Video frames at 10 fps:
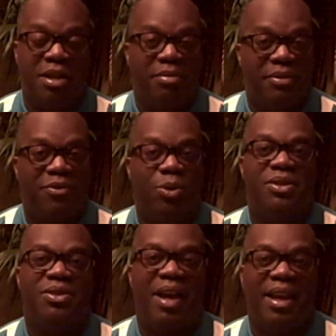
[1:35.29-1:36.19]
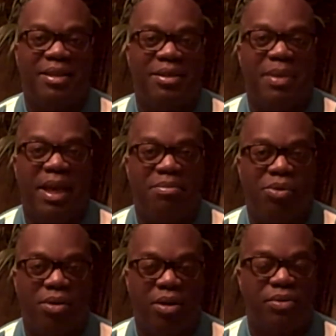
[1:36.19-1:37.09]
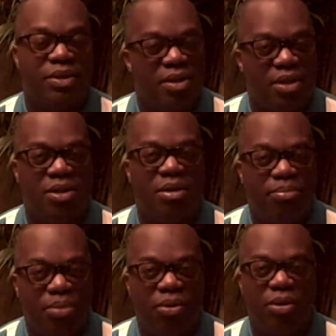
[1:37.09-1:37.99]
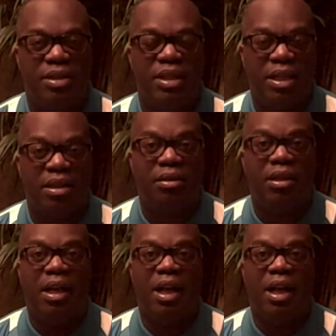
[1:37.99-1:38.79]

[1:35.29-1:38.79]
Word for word: before signing the paperwork with such an important deal.